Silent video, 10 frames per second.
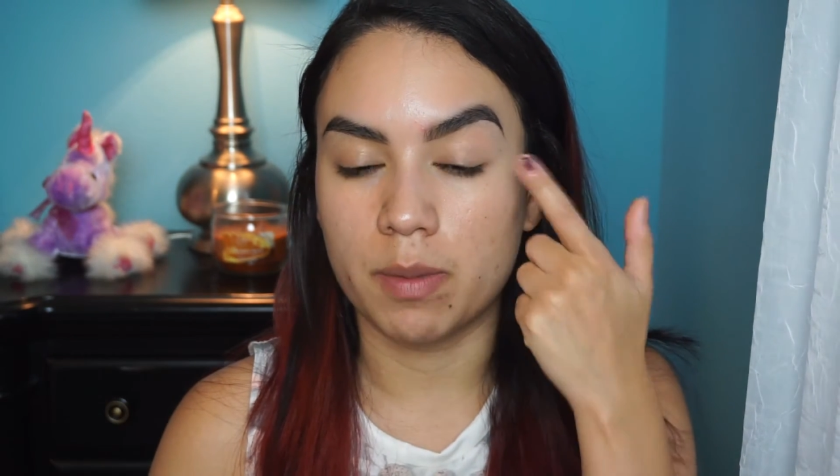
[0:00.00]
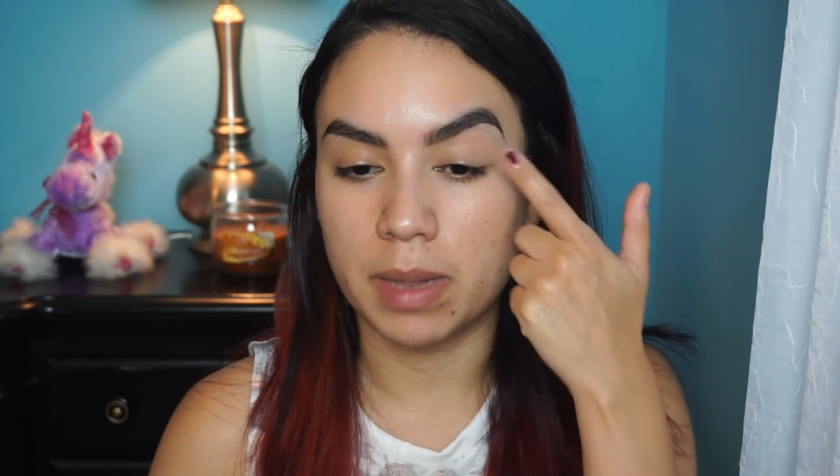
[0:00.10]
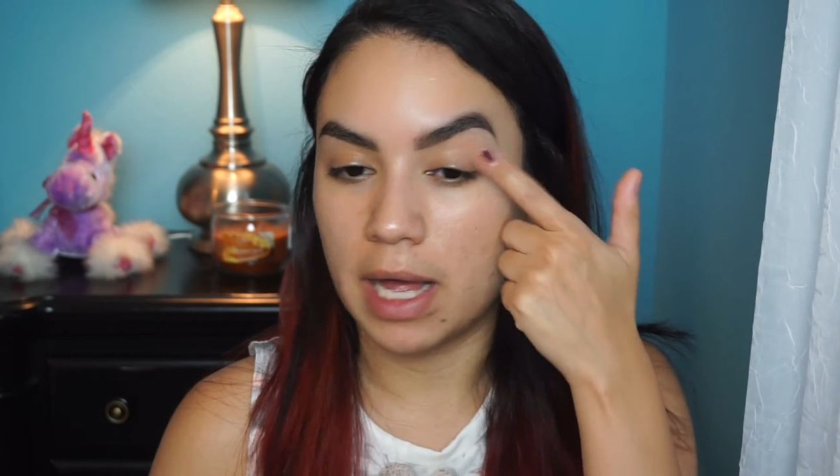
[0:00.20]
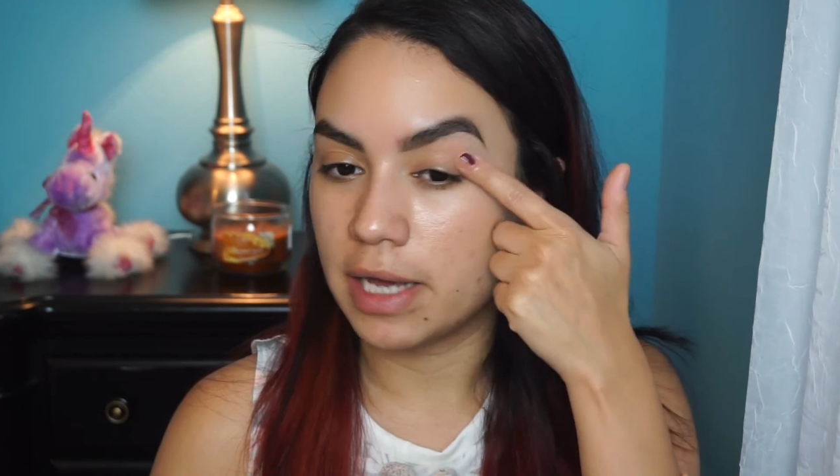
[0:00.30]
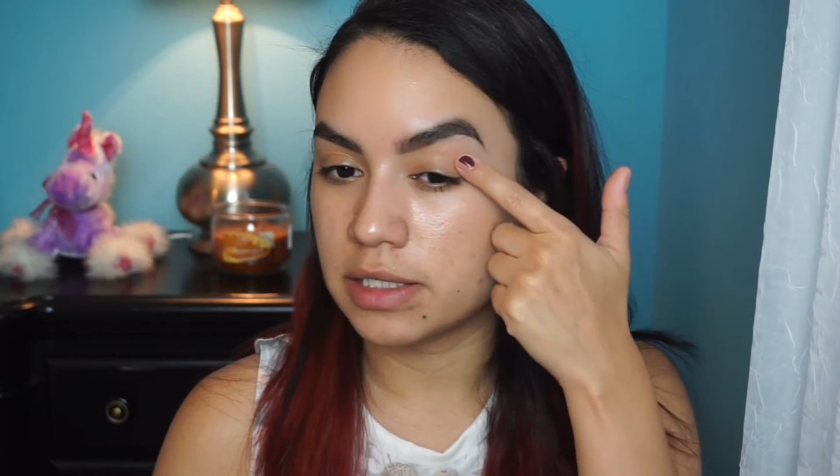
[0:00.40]

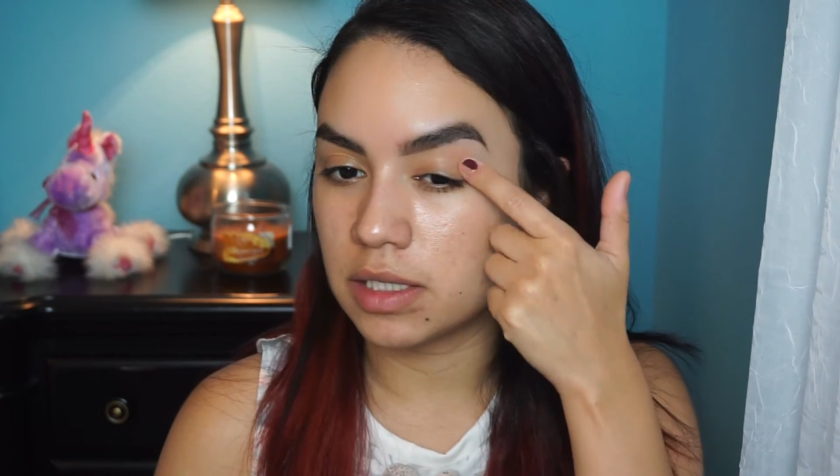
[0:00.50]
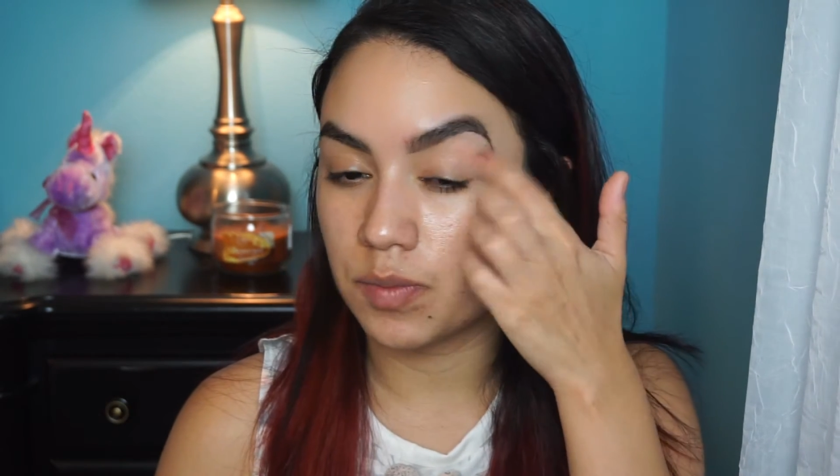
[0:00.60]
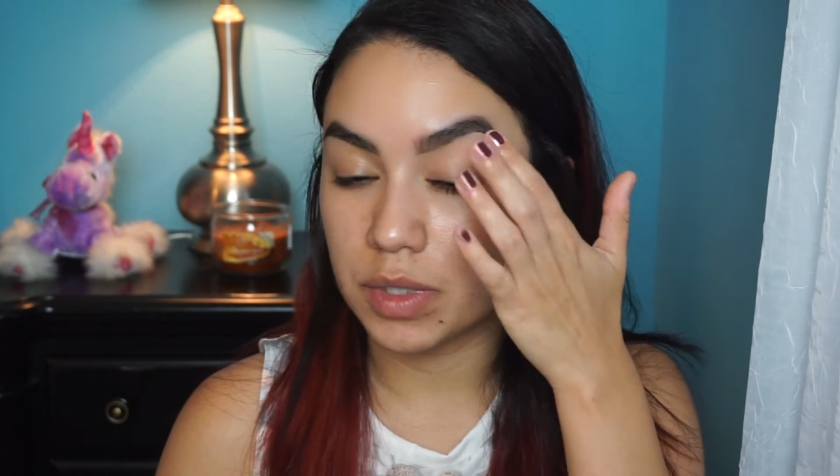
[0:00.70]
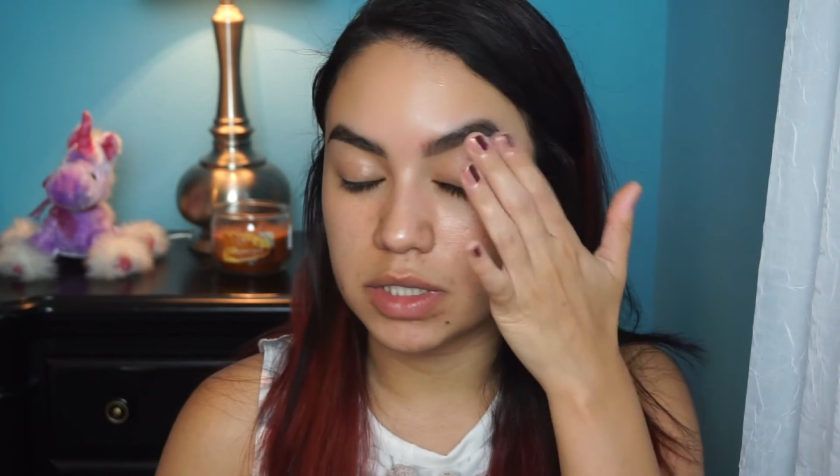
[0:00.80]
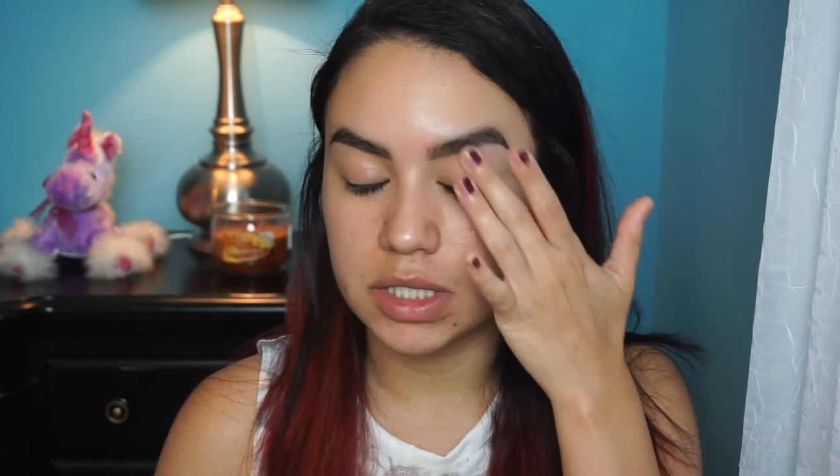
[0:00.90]
apply
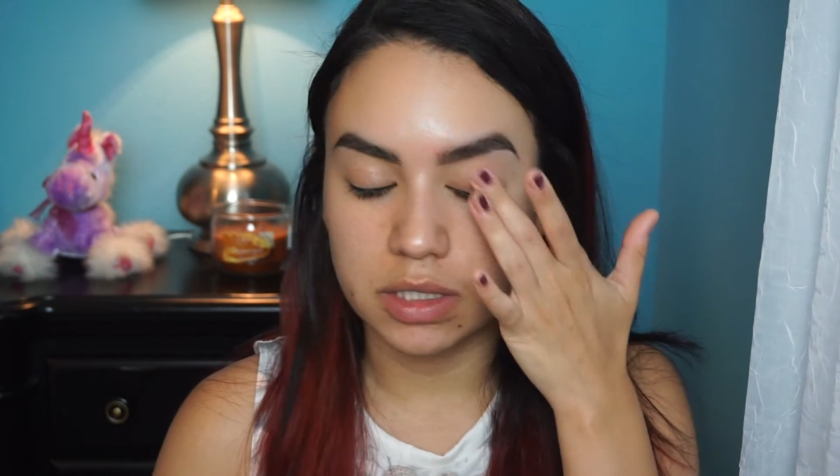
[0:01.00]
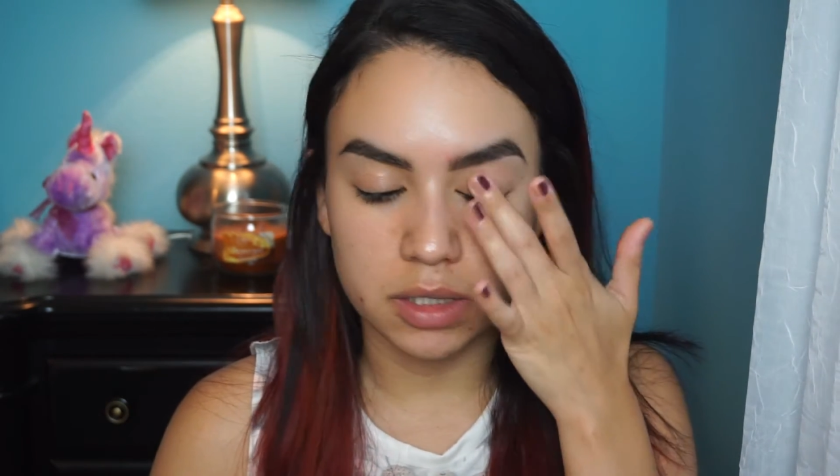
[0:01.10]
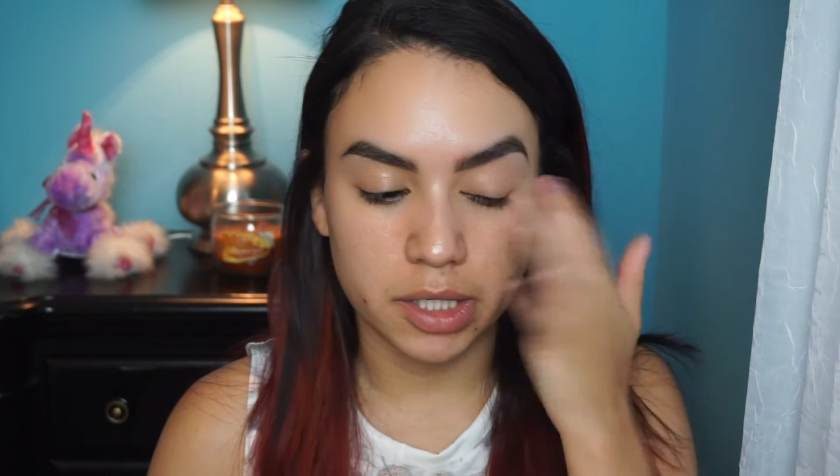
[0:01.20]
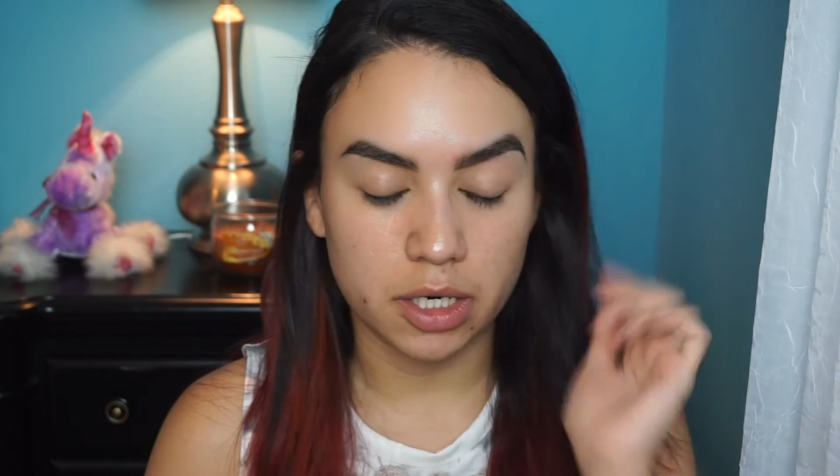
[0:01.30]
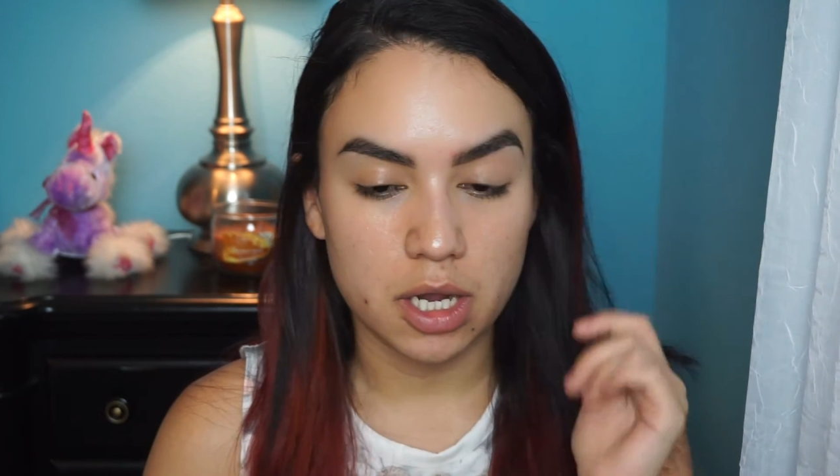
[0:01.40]
some
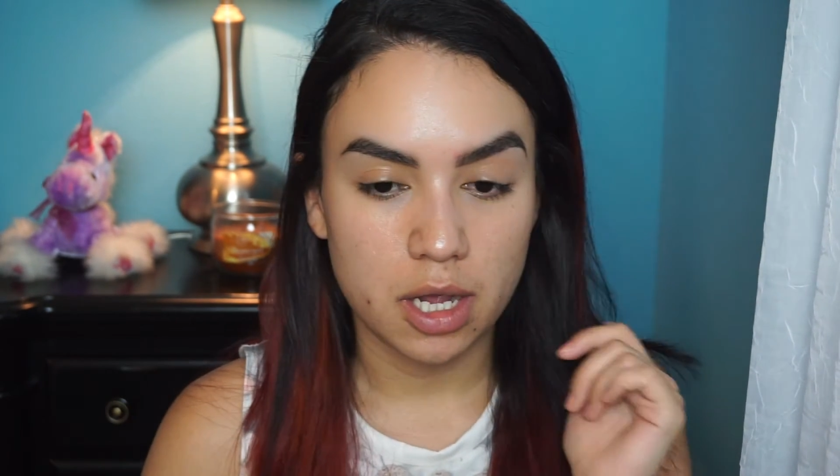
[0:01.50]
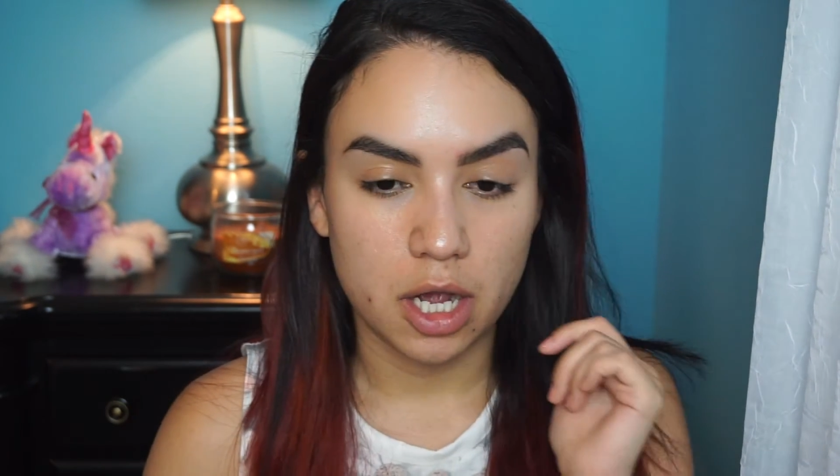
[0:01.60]
concealer